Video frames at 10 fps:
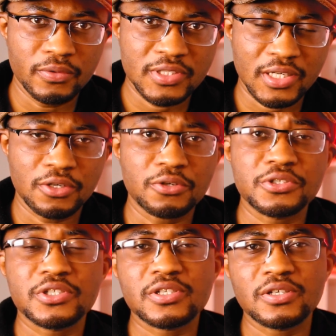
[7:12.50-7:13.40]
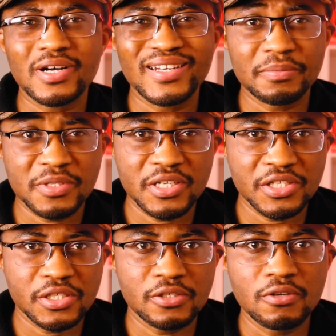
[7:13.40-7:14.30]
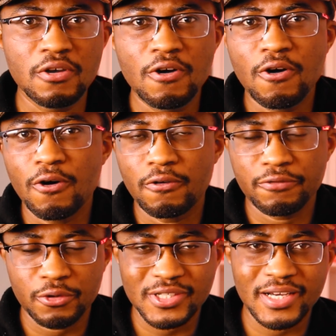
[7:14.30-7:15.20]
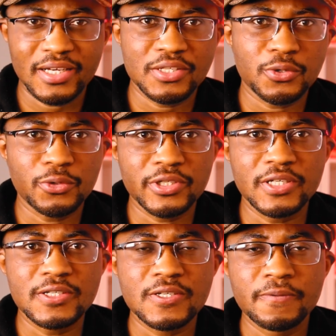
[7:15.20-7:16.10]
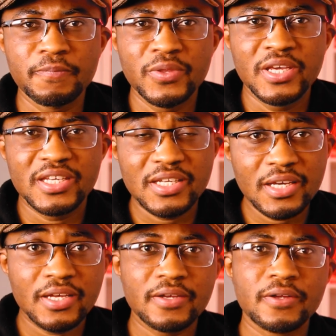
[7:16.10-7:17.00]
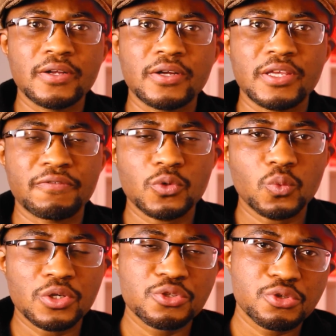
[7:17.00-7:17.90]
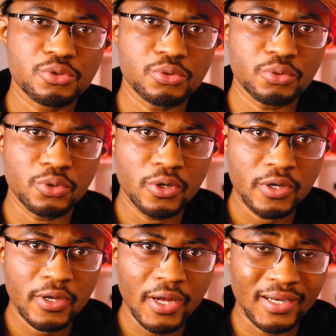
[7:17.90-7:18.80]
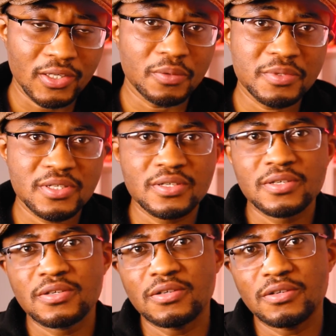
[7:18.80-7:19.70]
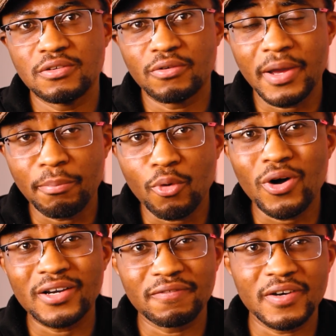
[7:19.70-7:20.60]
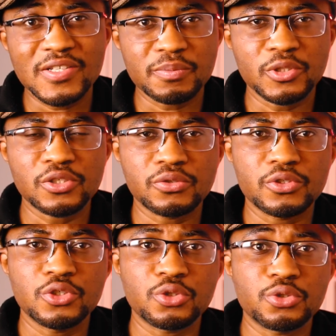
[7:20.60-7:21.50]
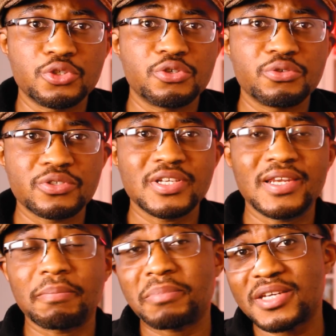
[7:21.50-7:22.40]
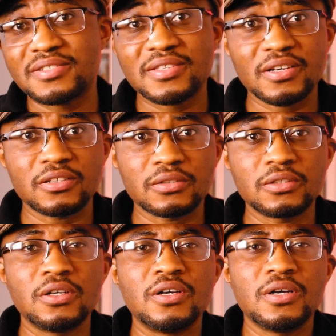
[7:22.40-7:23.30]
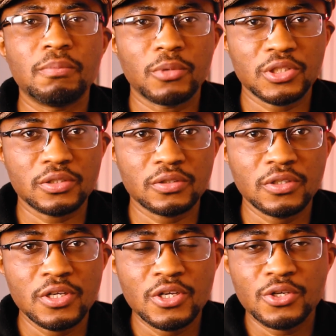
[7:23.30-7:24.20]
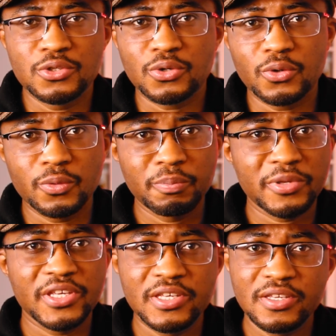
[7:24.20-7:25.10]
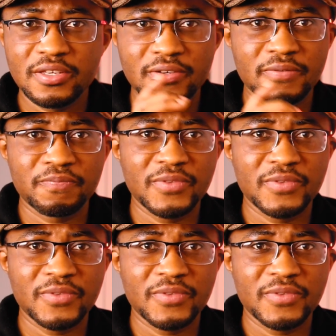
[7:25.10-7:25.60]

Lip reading: technological adaptation of your target audience. Here, if you want to adopt a more advanced model, you could use the PESTEL model. So PESTEL.